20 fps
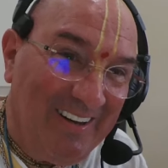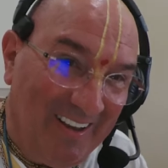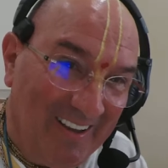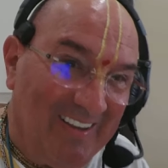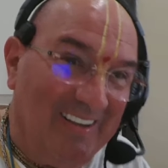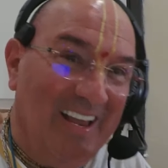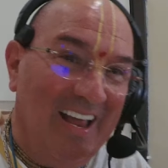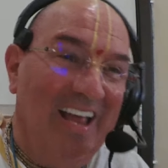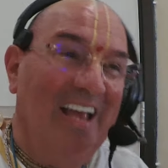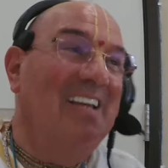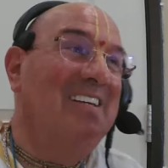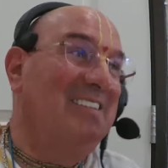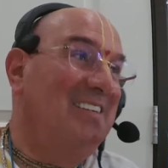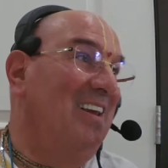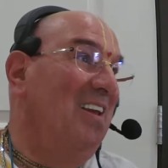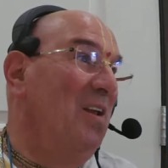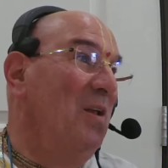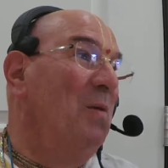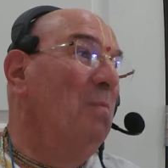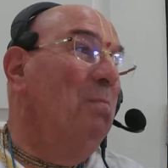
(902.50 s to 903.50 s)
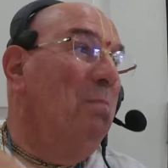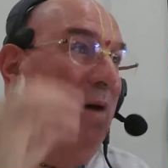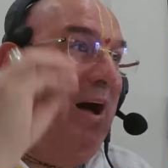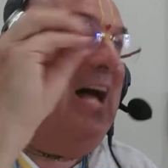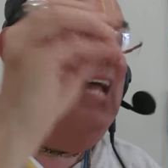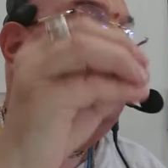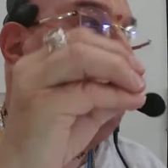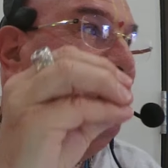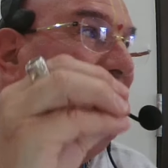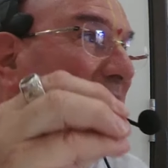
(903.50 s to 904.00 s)
yes,
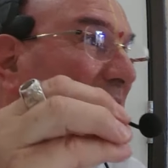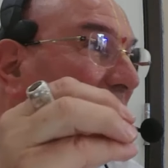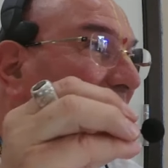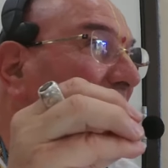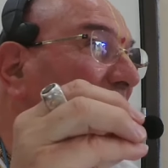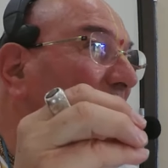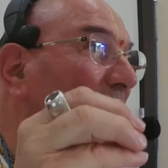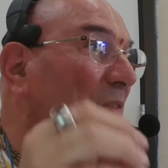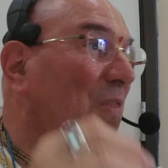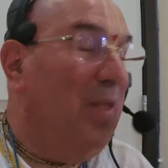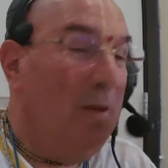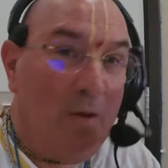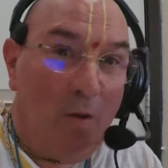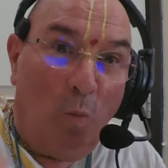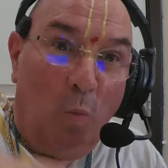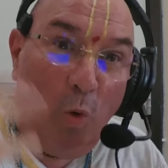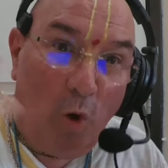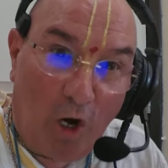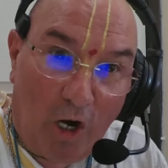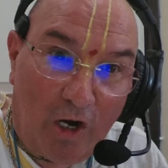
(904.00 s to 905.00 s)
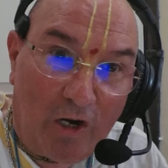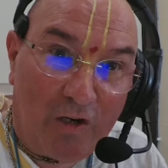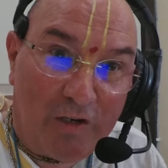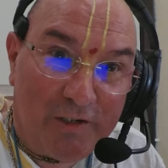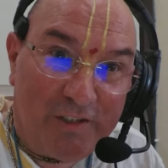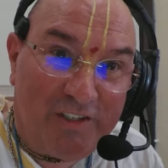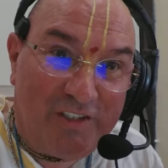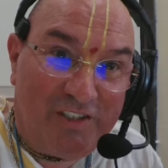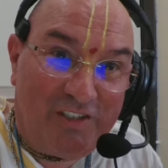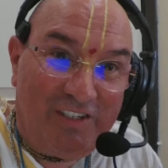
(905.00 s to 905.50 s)
but the
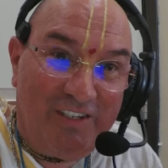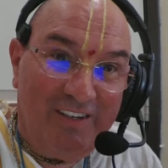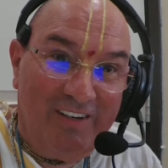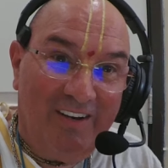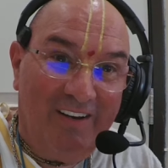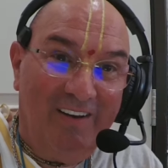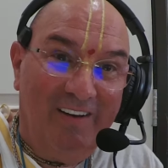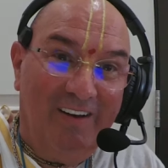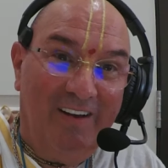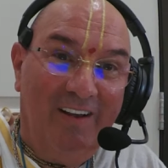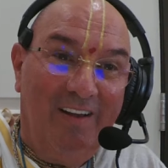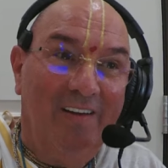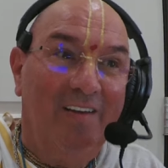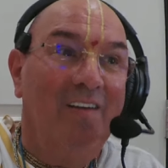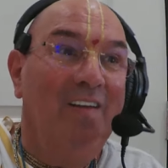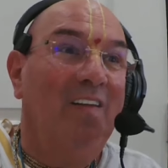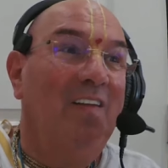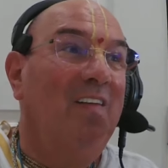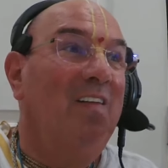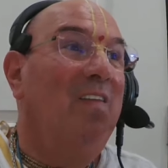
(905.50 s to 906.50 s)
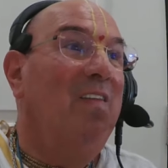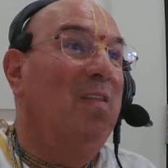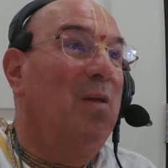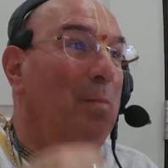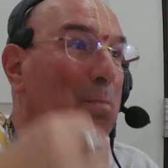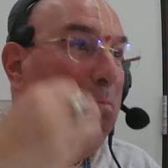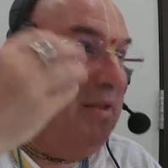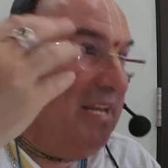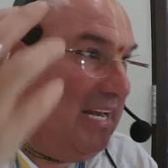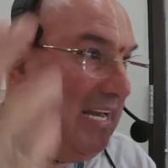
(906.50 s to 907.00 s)
words,
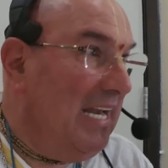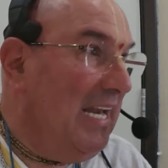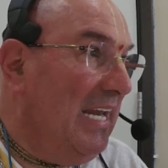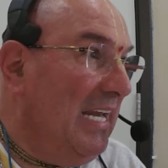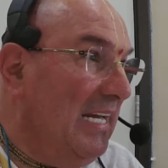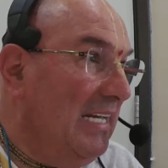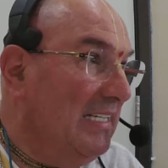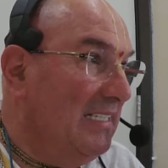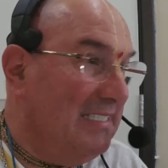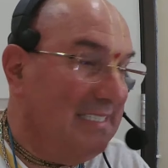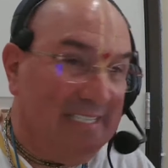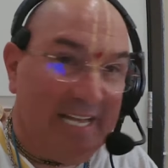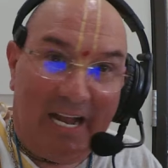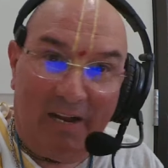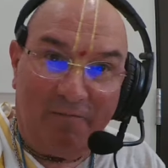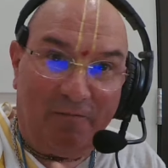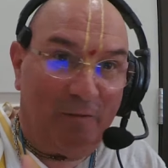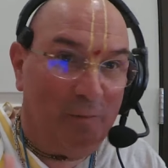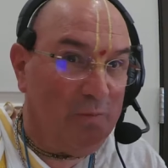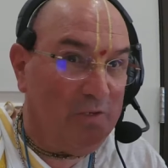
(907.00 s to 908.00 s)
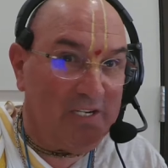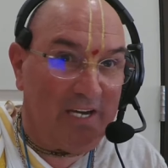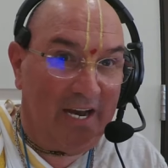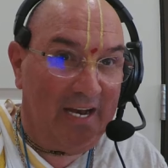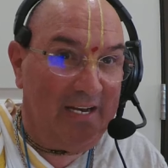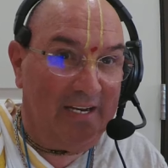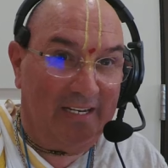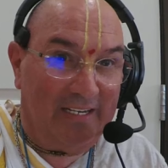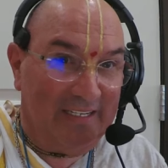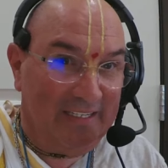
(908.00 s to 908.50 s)
the meaning is not from
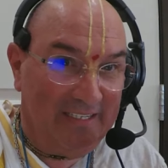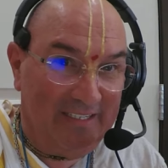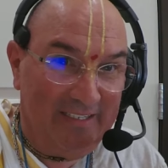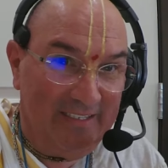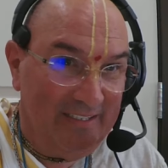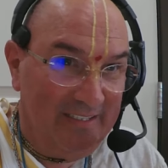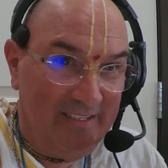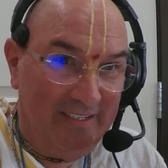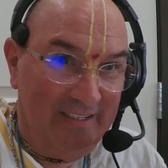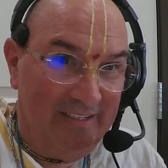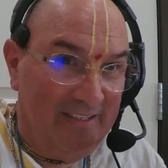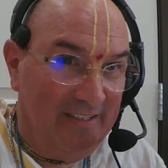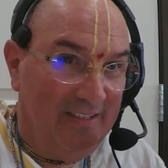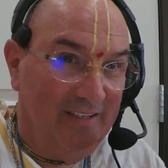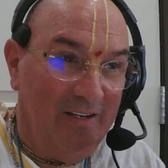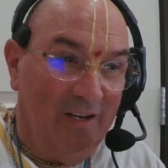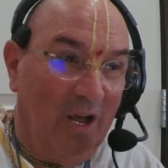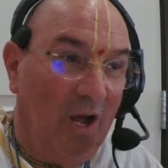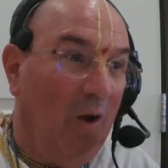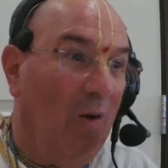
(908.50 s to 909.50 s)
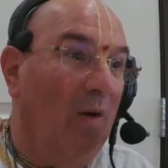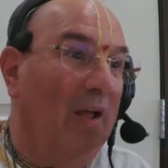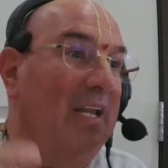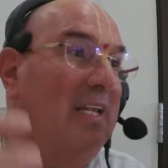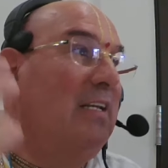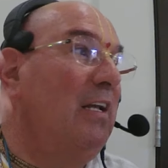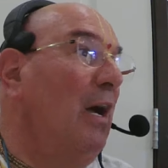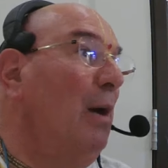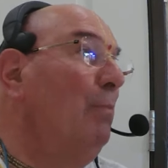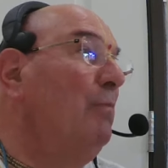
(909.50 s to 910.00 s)
China. No,
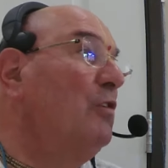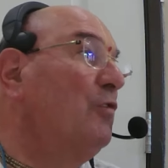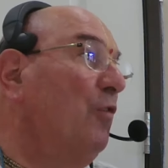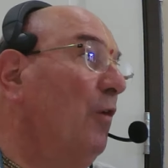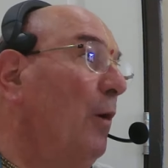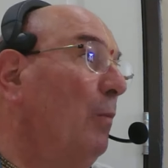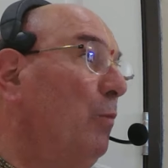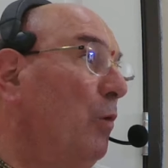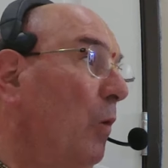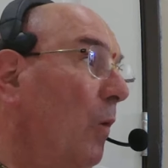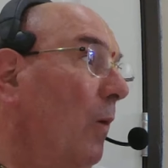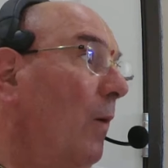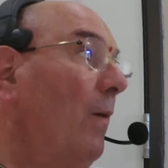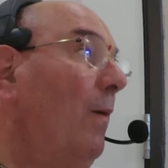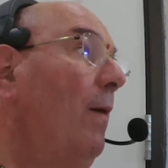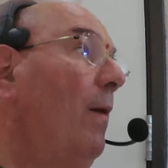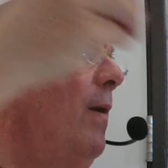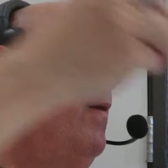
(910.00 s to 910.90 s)
it comes from your